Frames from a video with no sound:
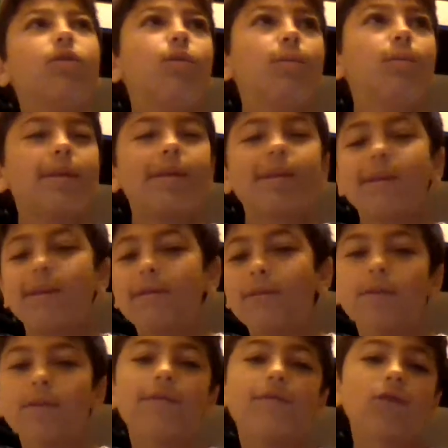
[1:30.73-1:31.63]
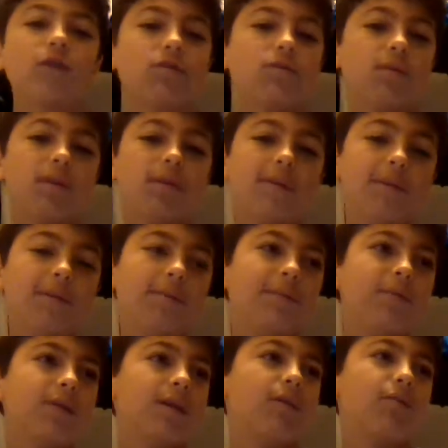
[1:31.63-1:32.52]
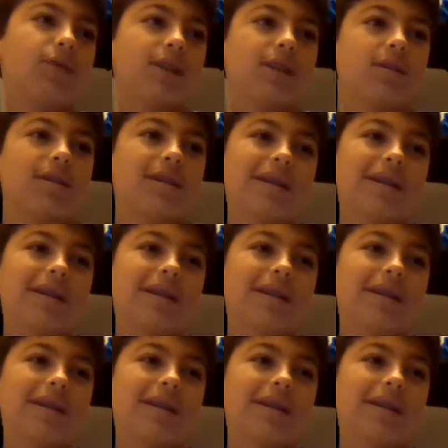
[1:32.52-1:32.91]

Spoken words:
Woman. The first Wonder Woman is always good.